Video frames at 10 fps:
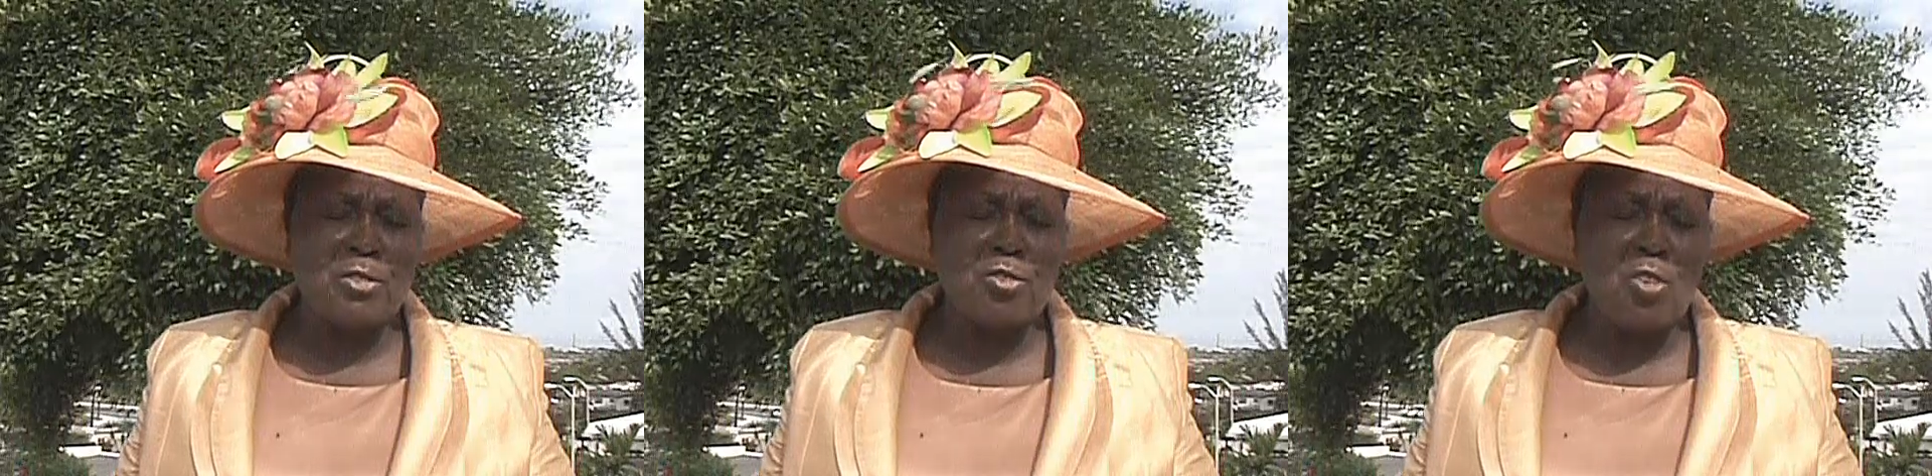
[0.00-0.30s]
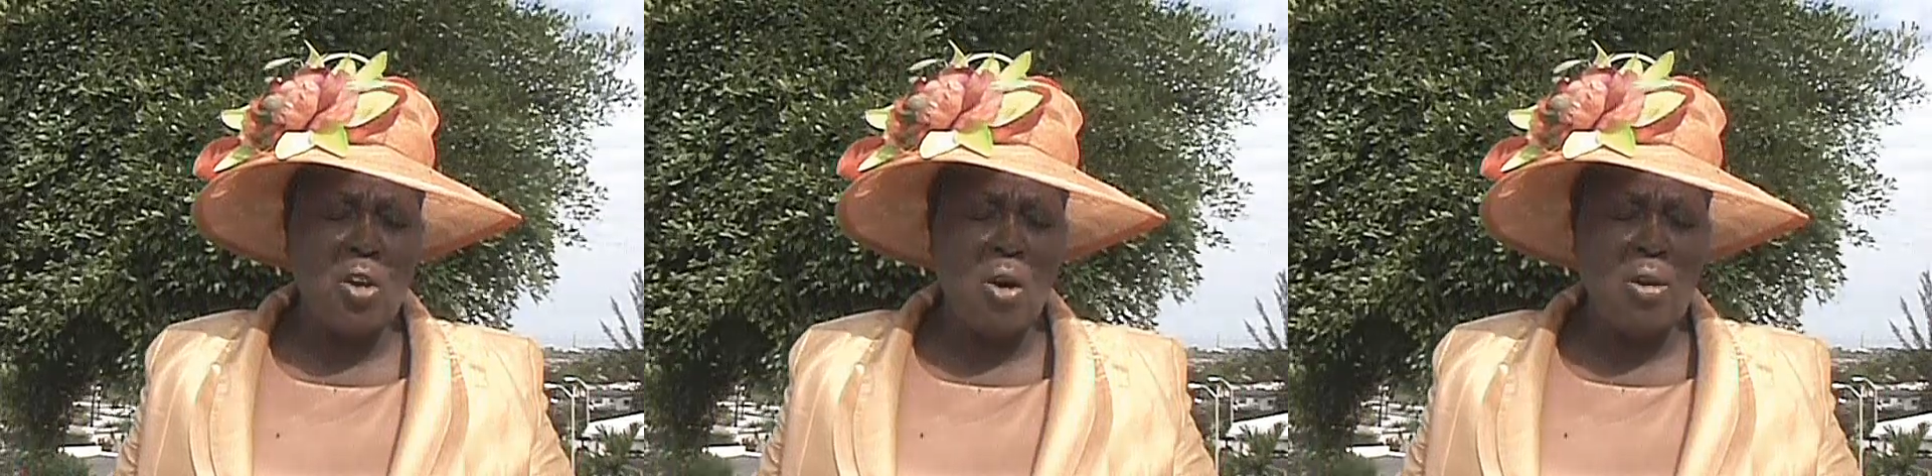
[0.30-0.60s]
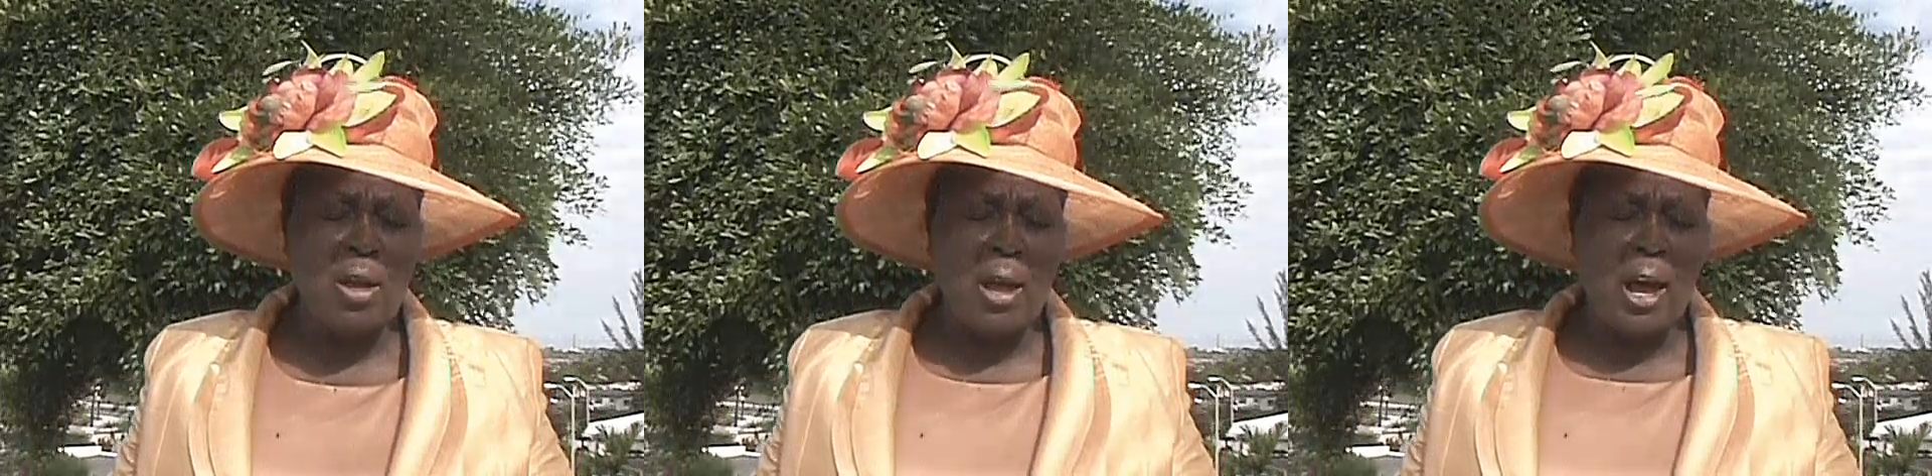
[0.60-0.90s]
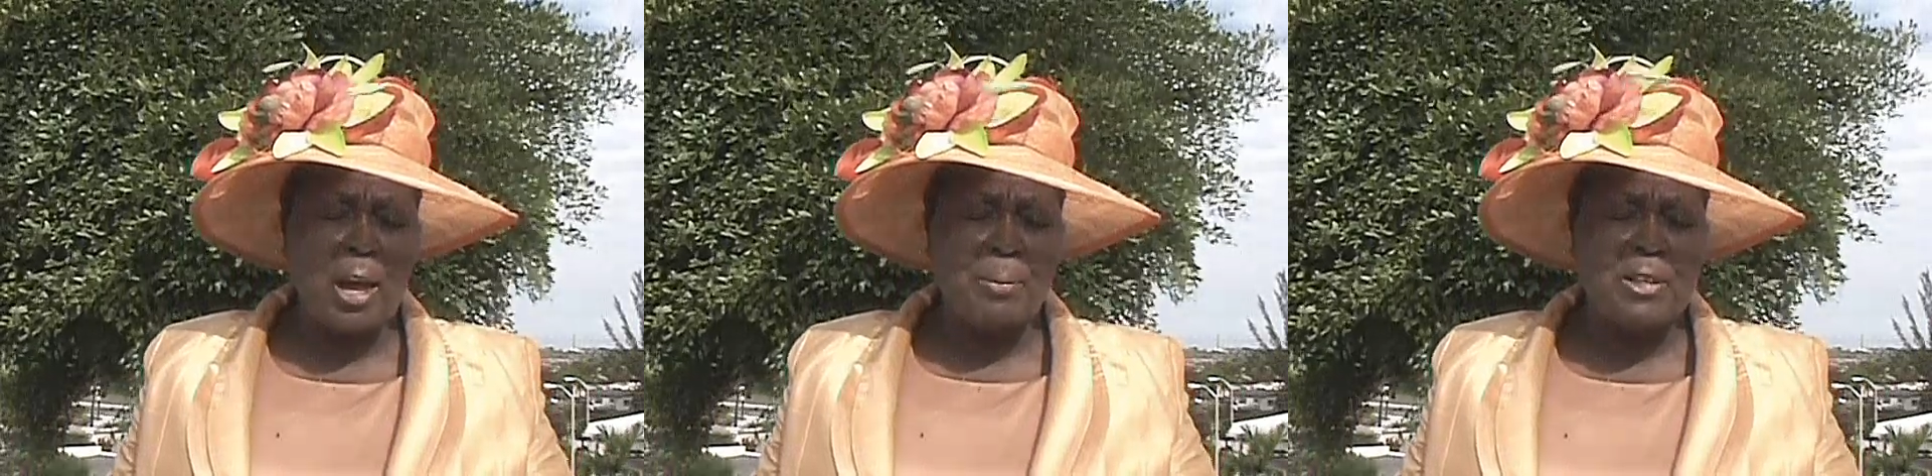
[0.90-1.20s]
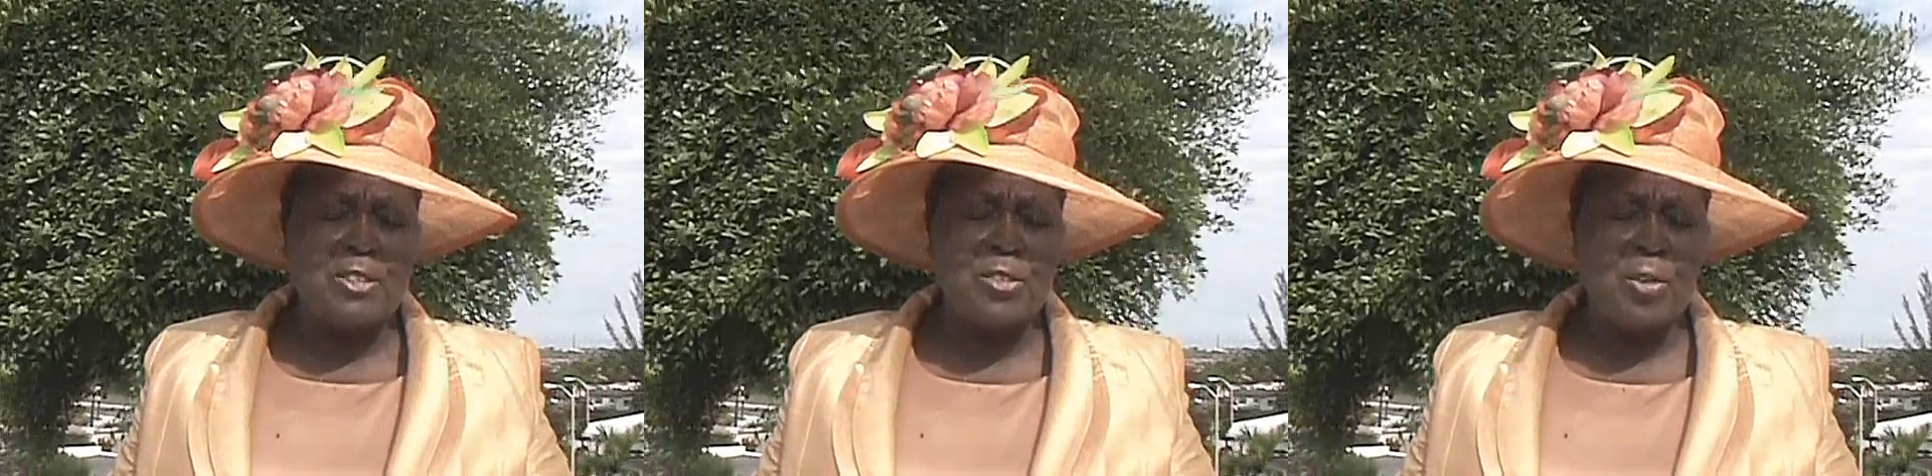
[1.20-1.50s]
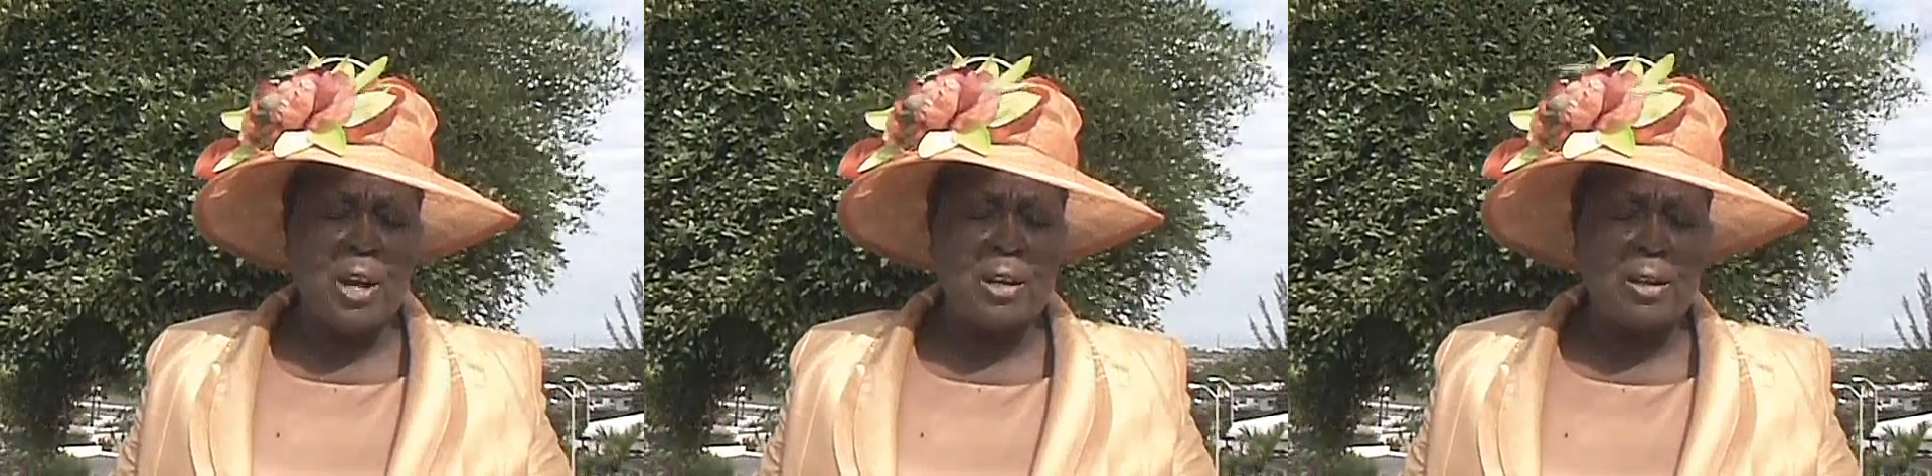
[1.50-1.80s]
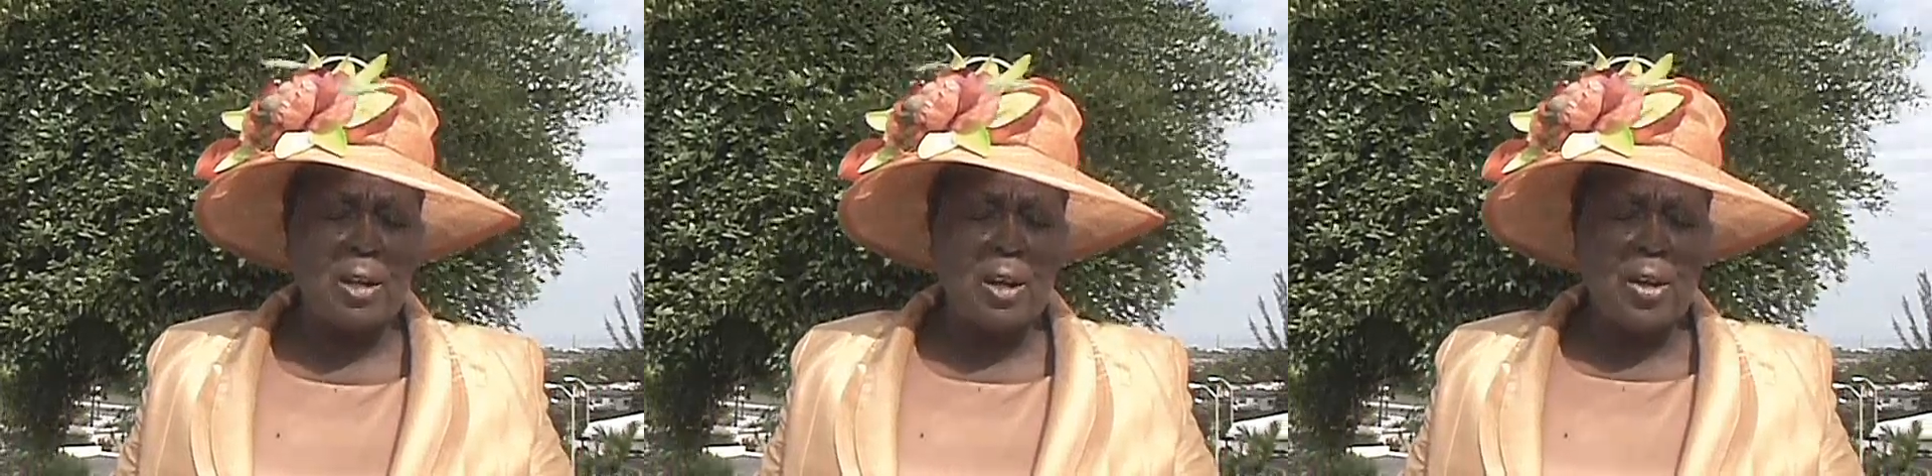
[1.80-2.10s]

strong and be strengthened,